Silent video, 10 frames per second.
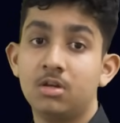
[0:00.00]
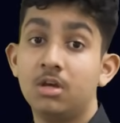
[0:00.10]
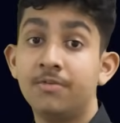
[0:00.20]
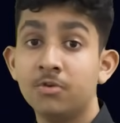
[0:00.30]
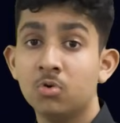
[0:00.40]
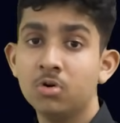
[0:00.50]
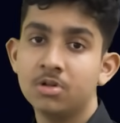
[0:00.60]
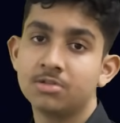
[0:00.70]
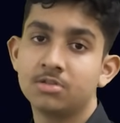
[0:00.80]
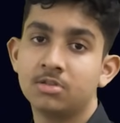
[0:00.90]
If you
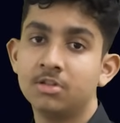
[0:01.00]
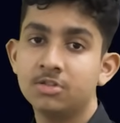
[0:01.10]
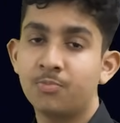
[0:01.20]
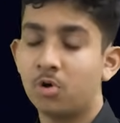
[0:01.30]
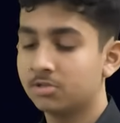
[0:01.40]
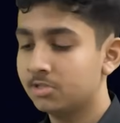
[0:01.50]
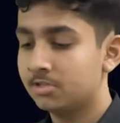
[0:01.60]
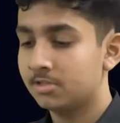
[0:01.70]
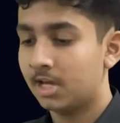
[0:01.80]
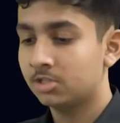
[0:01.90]
notice, this process
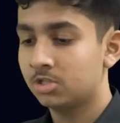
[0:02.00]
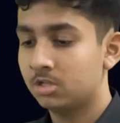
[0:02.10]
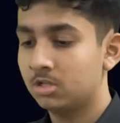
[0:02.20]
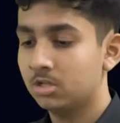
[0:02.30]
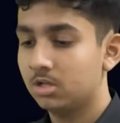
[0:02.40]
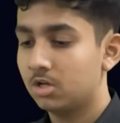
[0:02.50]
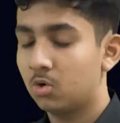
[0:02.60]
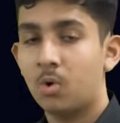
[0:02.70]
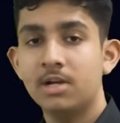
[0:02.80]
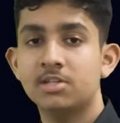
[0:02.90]
is actually
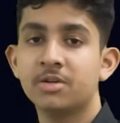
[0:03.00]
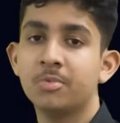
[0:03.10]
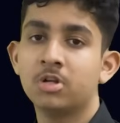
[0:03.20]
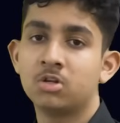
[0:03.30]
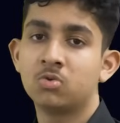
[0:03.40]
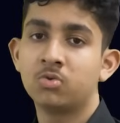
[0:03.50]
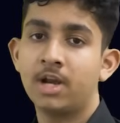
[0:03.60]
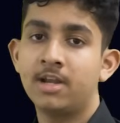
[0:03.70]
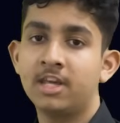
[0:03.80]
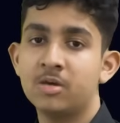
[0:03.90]
quite similar to
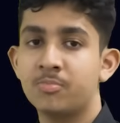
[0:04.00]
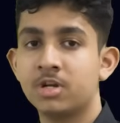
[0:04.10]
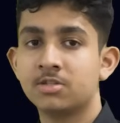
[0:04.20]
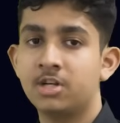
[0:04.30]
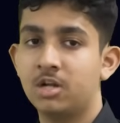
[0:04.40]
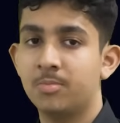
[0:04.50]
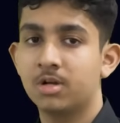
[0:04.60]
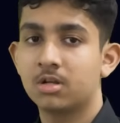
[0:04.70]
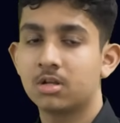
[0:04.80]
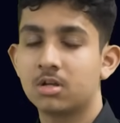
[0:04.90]
writing a print statement.